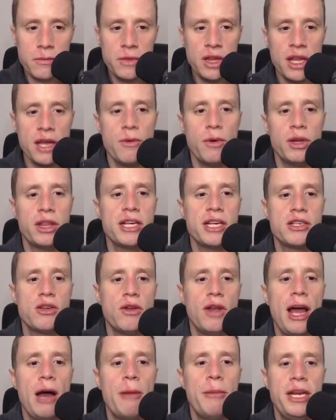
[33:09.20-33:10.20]
And what this
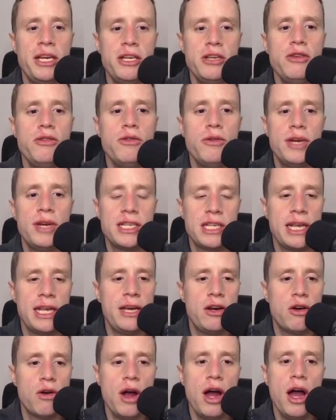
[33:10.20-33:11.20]
will allow me to do is
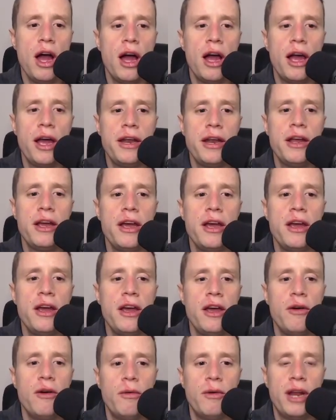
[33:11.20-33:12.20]
later on,
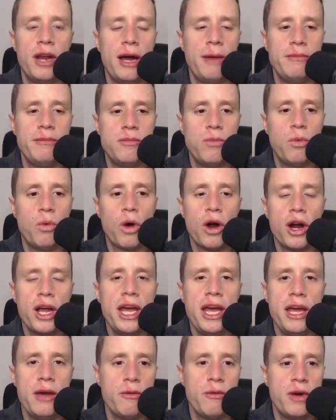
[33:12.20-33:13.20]
when I'm
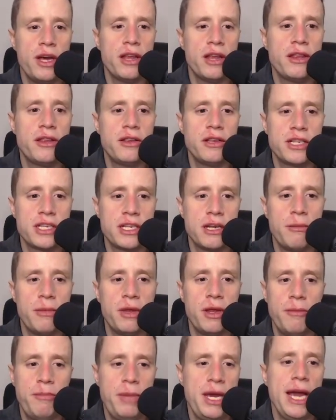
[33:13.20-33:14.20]
working with some
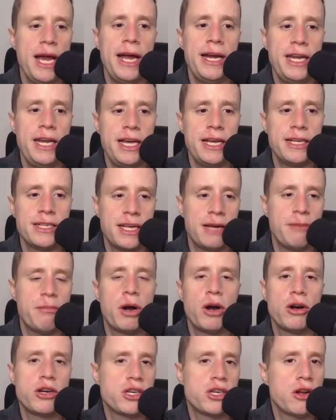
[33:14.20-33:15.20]
of the PID is like
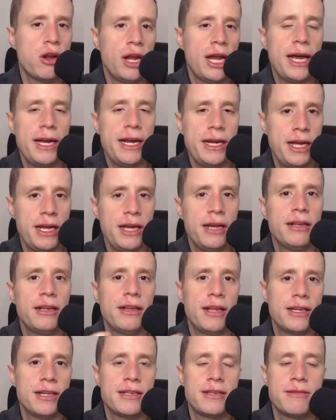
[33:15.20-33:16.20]
personal ID.
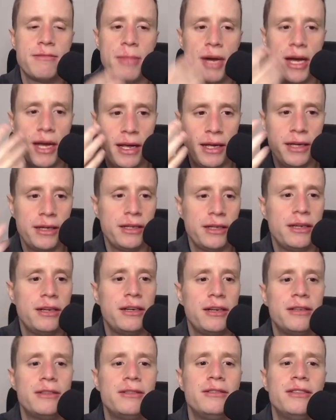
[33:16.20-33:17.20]
That's my
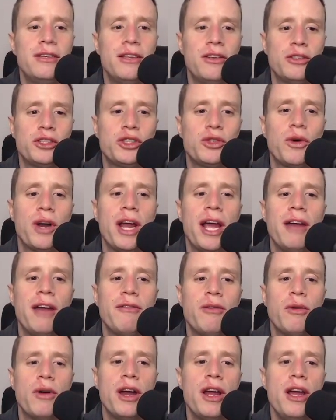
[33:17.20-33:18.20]
little shorthand
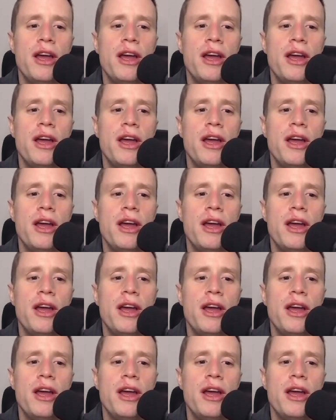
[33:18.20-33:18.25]
for it.